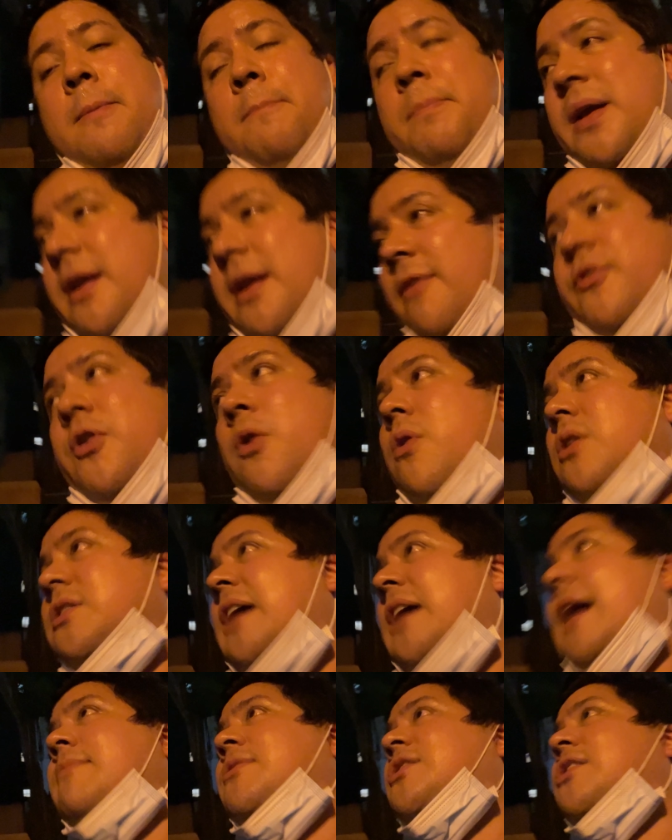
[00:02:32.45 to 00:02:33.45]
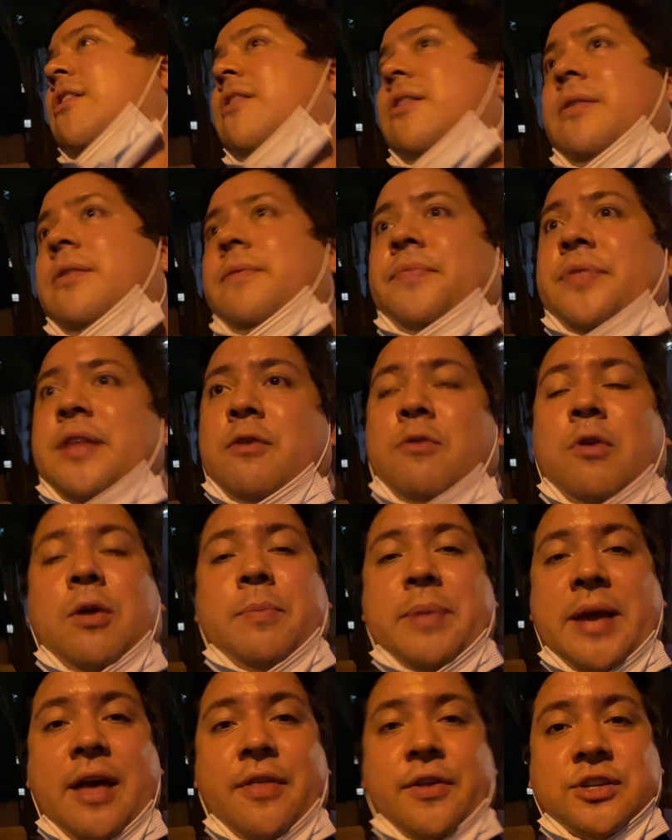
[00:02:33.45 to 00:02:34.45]
But of course, I'm sure there will
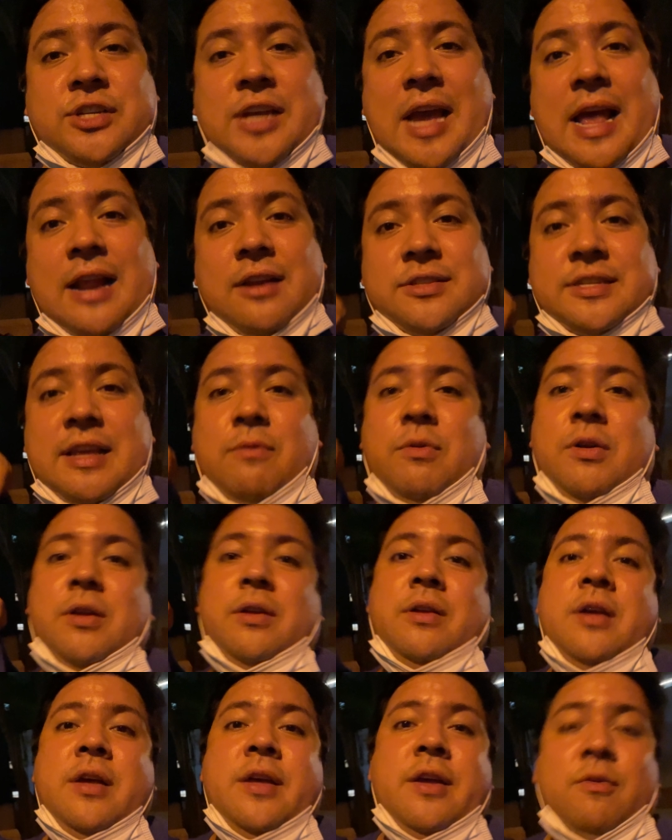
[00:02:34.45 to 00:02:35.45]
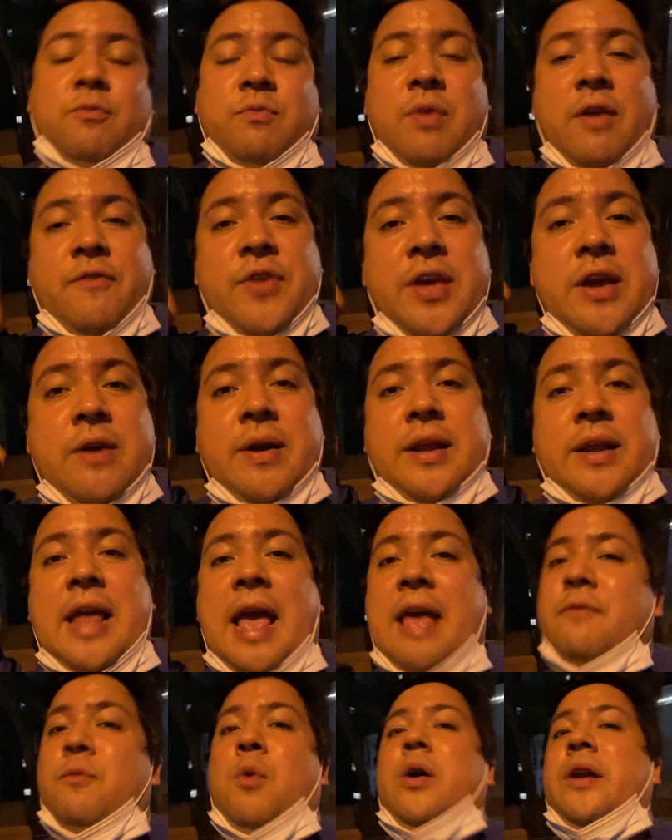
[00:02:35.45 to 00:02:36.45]
be other channels that will review it
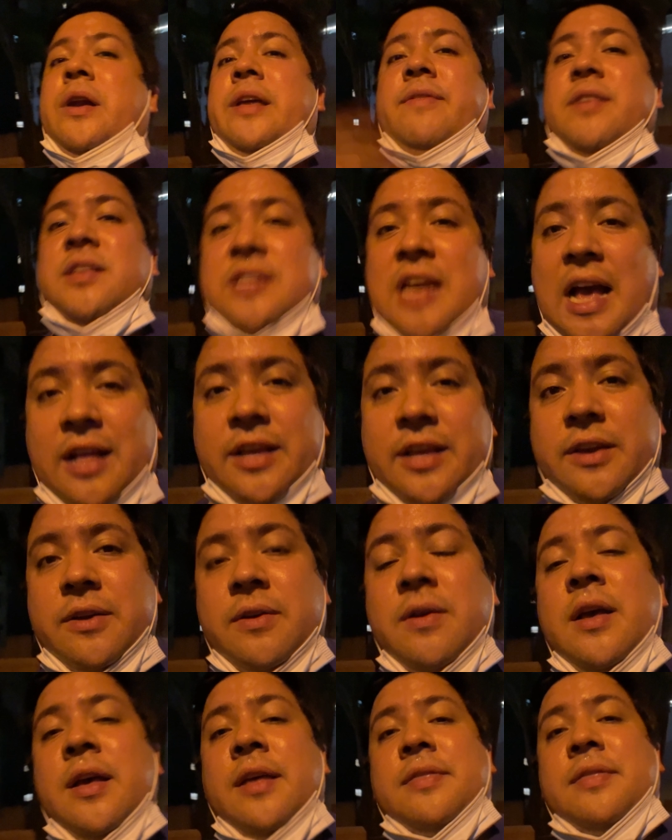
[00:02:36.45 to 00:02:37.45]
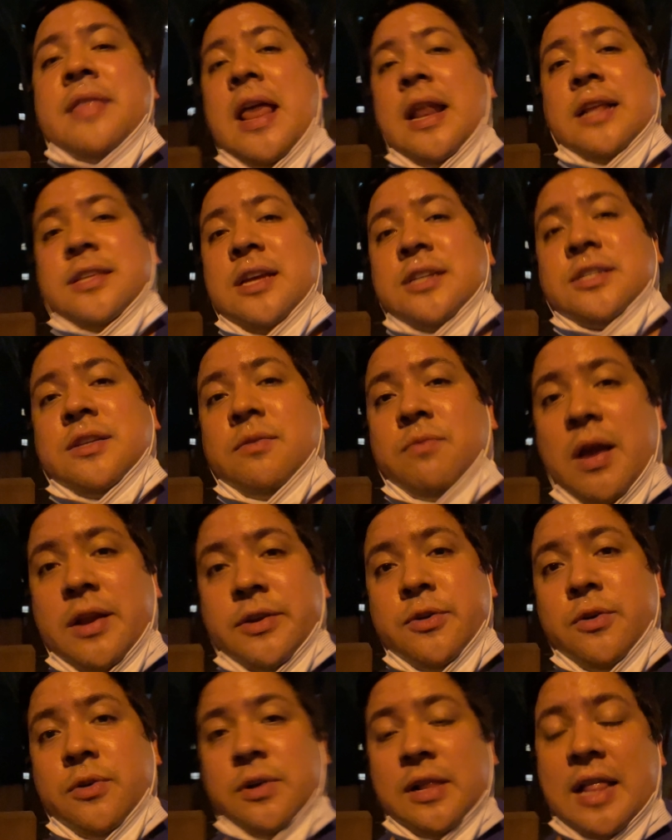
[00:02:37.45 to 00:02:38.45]
and won't even tell you that it doesn't
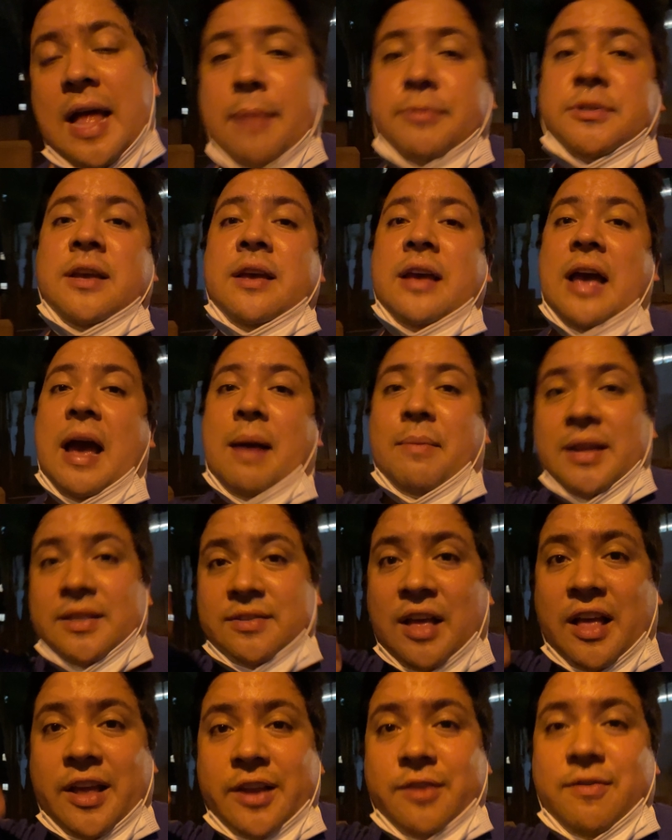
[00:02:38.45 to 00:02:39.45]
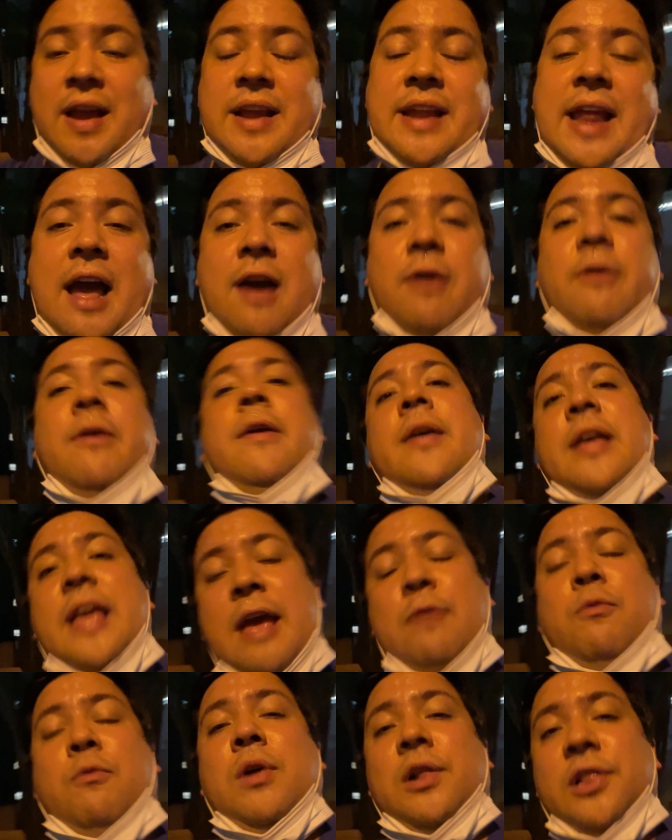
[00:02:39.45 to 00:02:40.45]
run Google Apps. I'm gonna tell you right now,
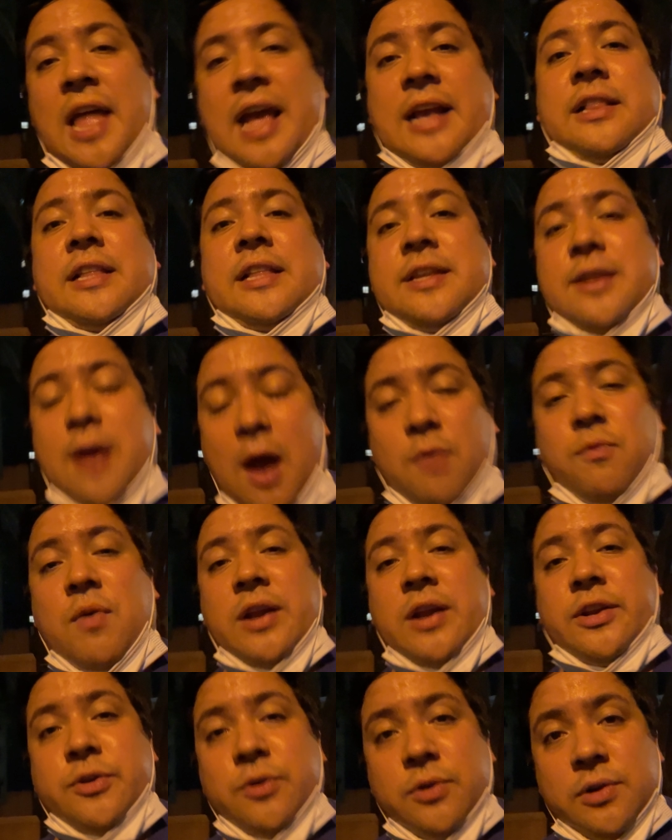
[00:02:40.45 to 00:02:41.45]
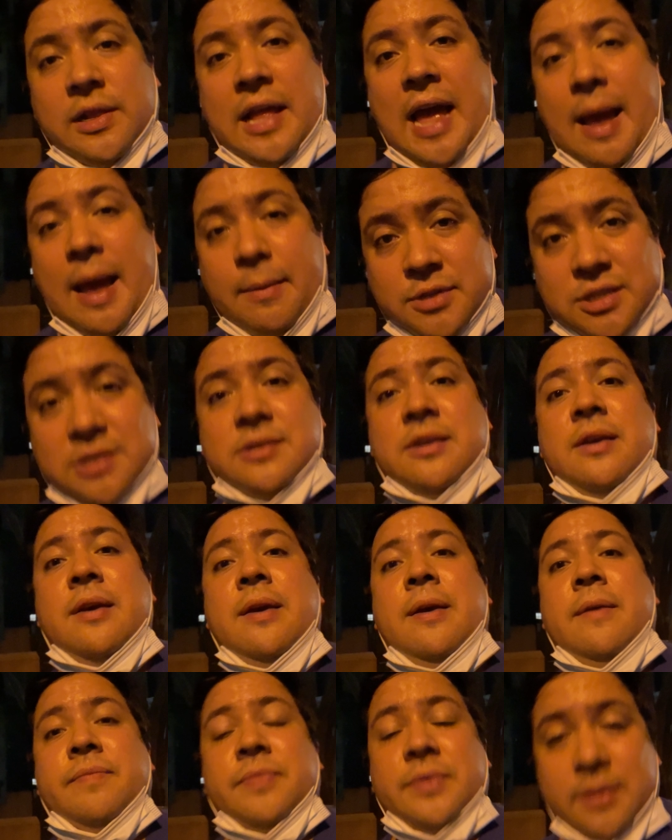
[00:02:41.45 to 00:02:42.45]
it will likely not run Google Apps
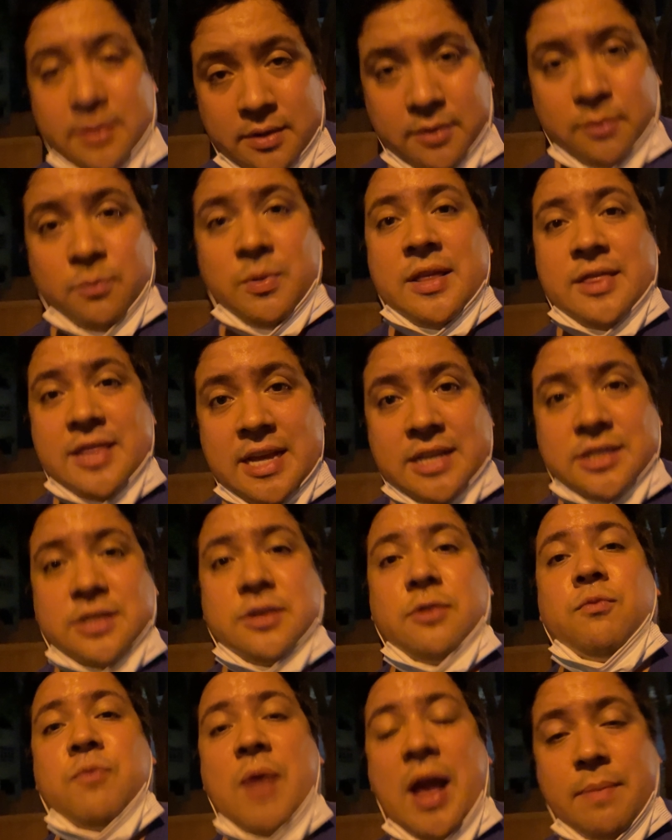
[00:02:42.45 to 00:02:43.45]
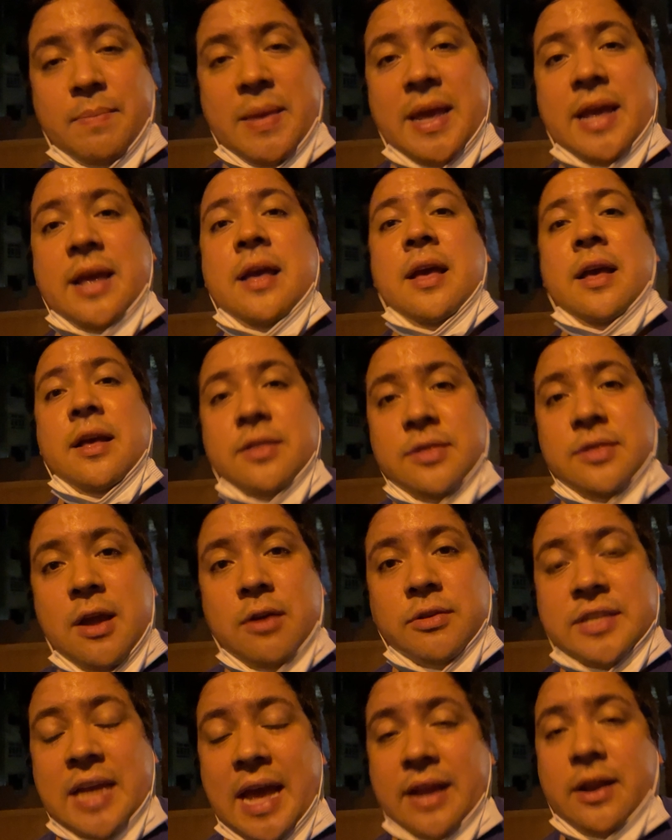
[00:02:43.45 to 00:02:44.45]
with this Redmi
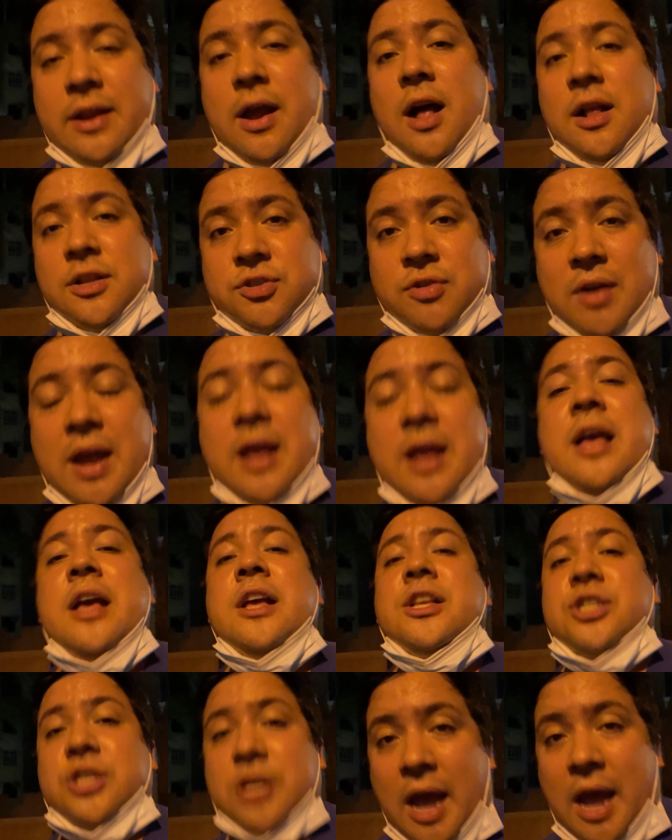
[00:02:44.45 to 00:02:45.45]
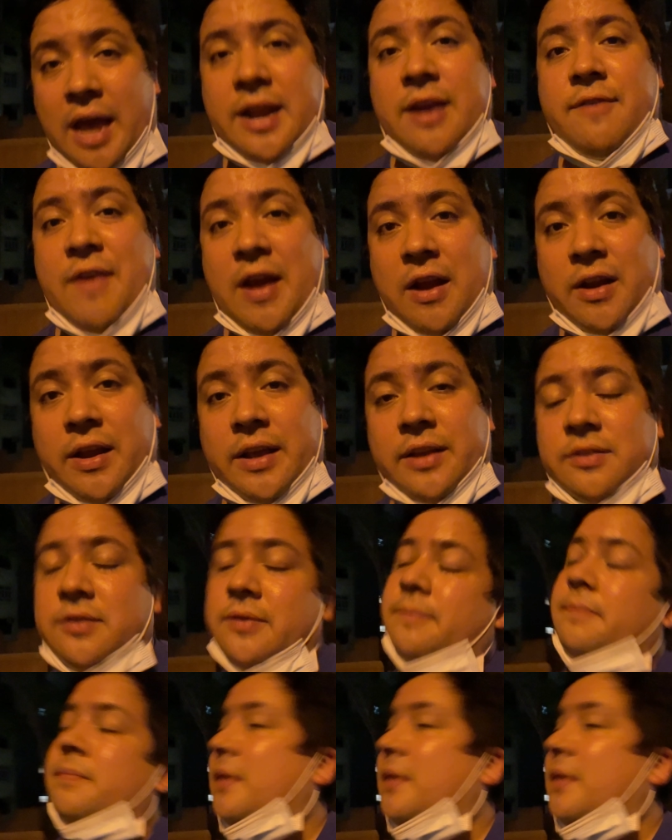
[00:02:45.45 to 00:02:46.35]
Note 10 Ultra China variant.